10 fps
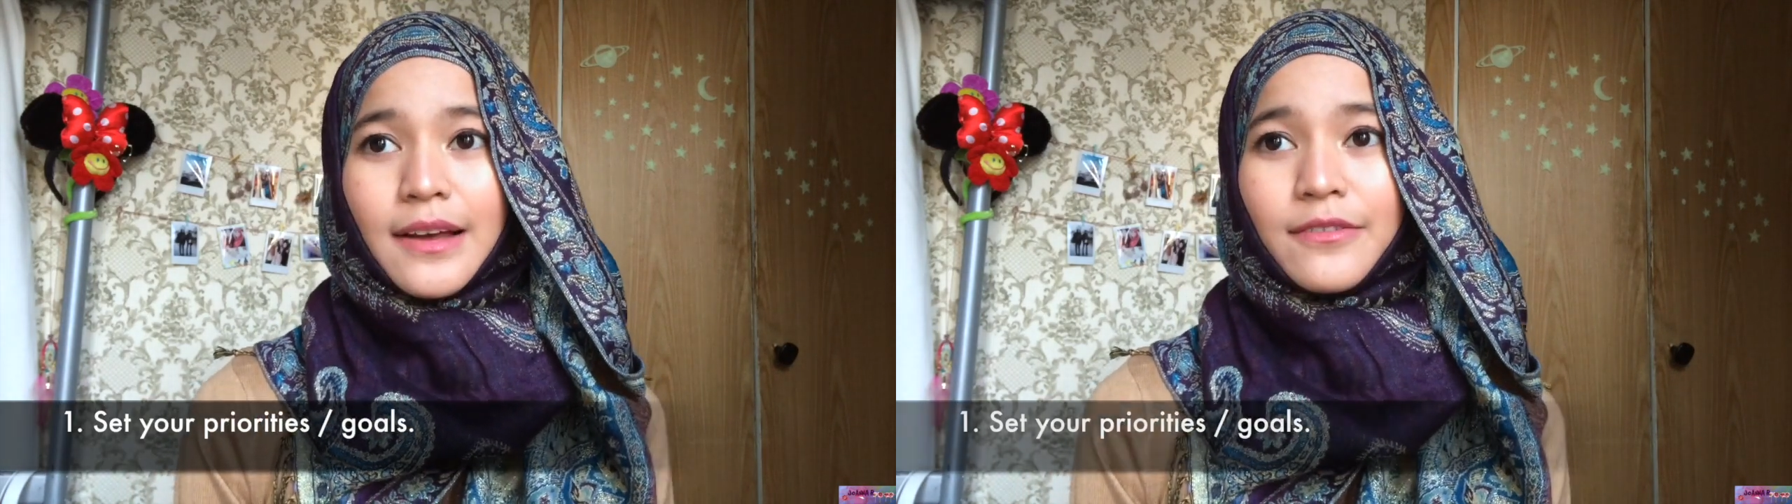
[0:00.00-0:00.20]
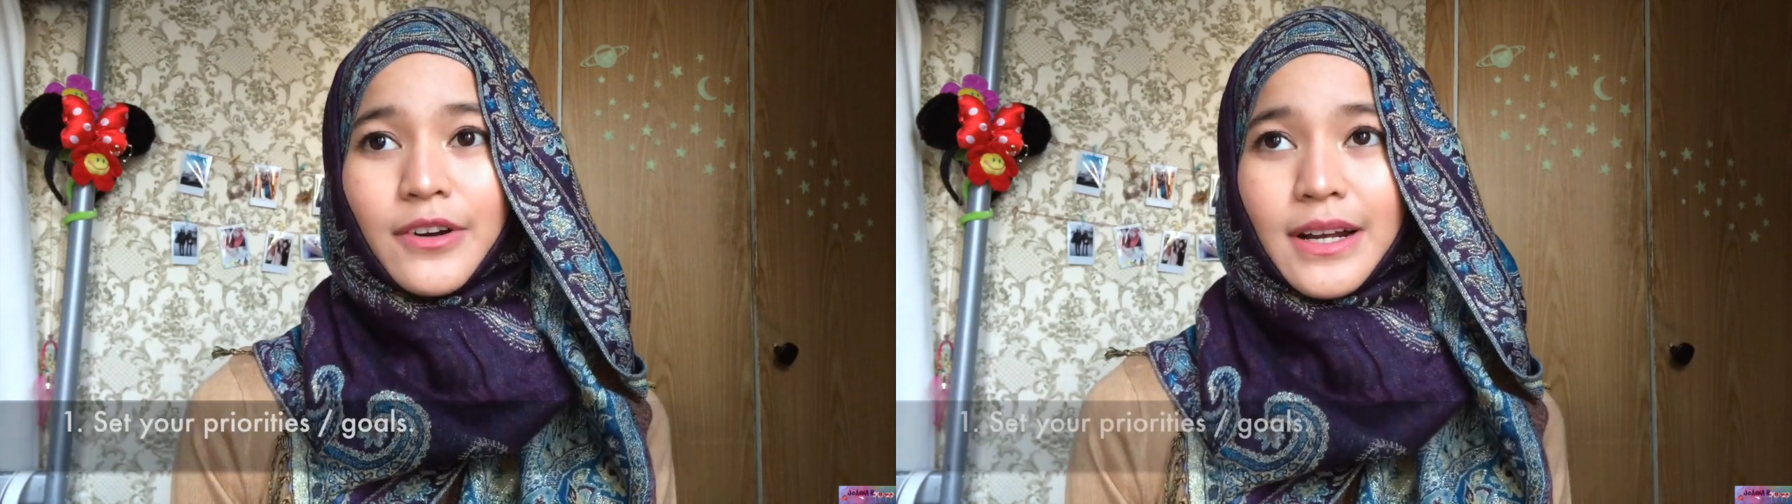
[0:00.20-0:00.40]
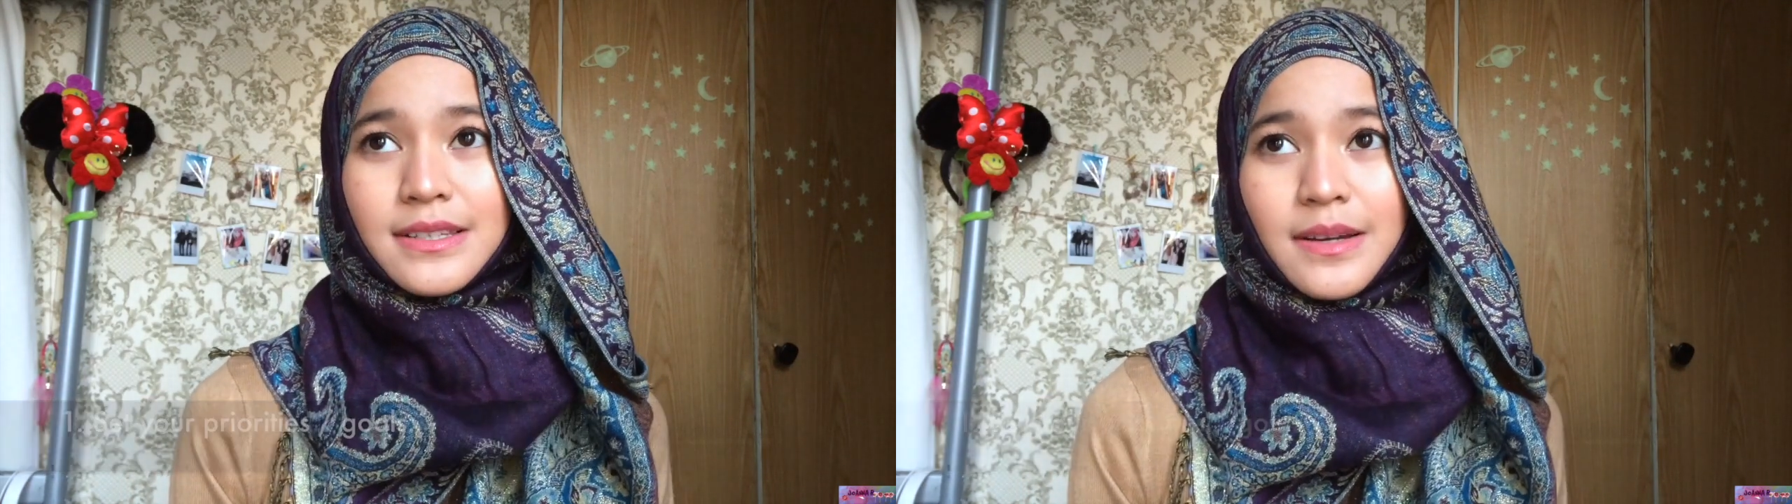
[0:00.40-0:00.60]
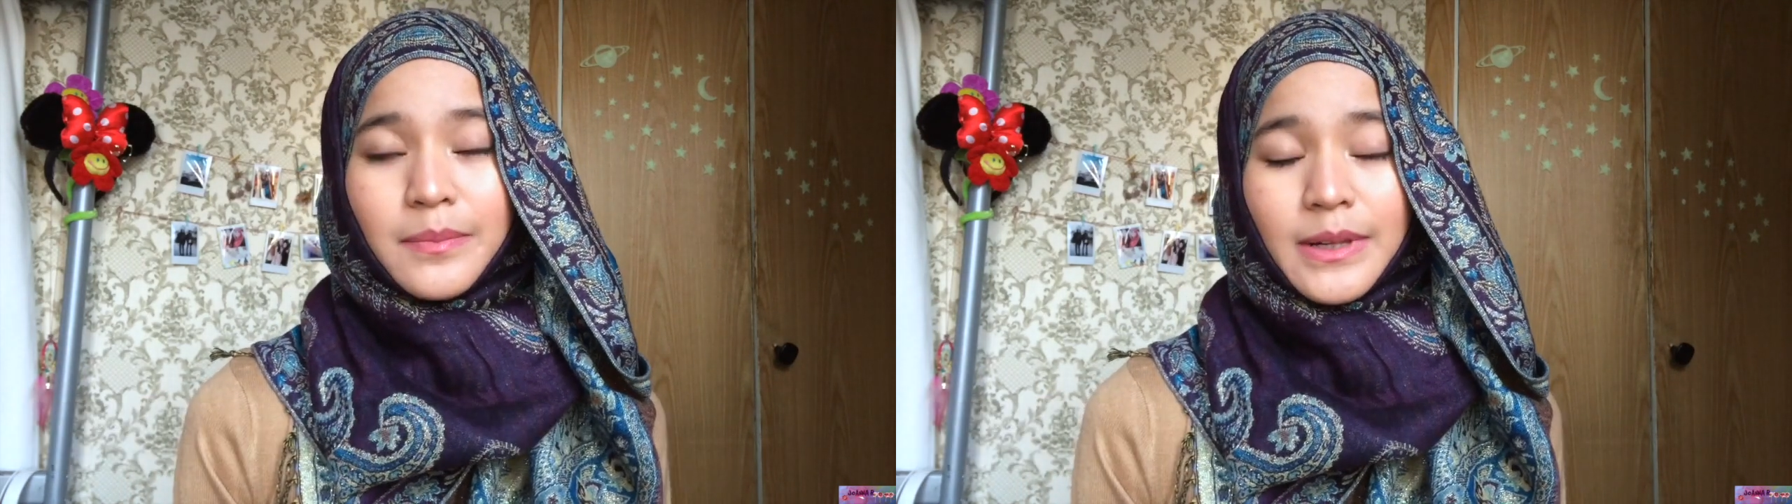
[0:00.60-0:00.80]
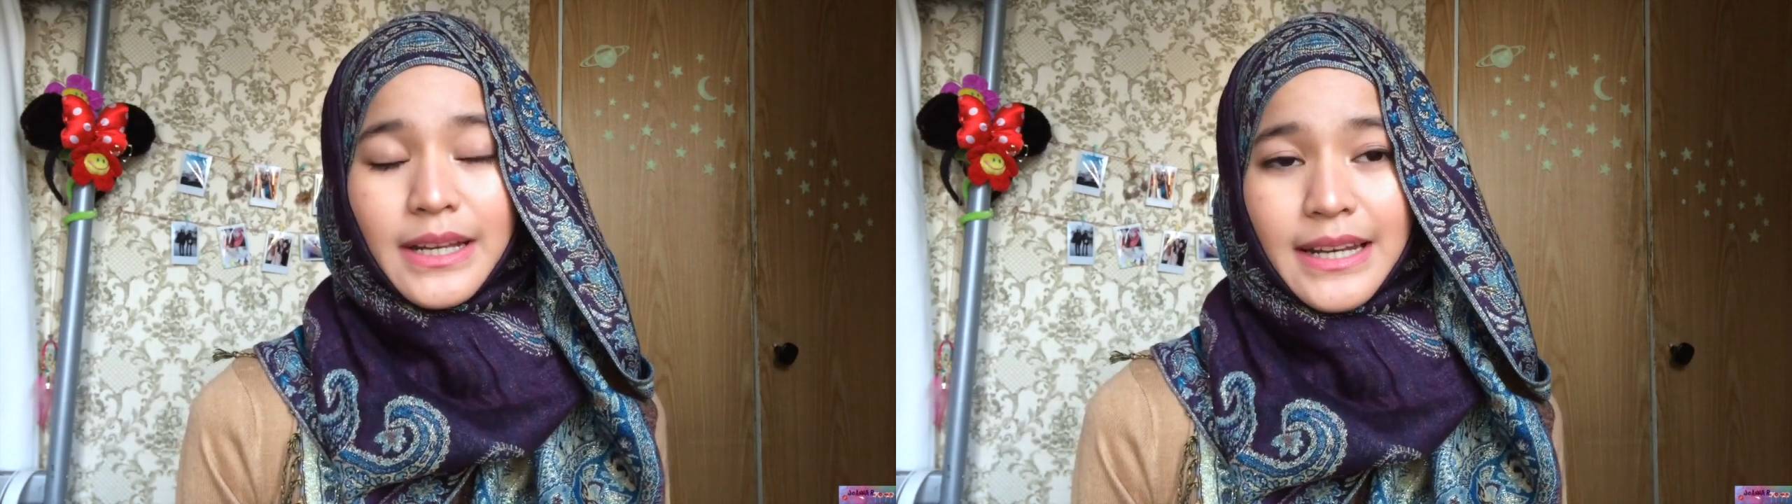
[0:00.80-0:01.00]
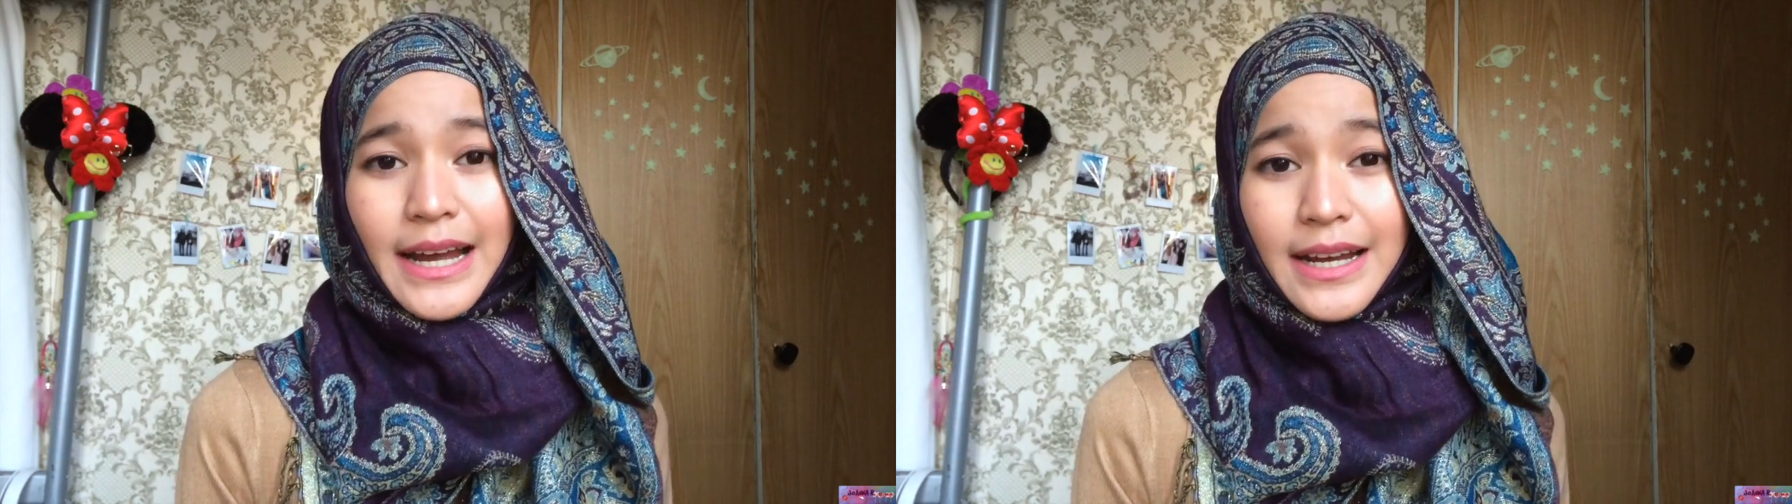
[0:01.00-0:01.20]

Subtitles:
For example, in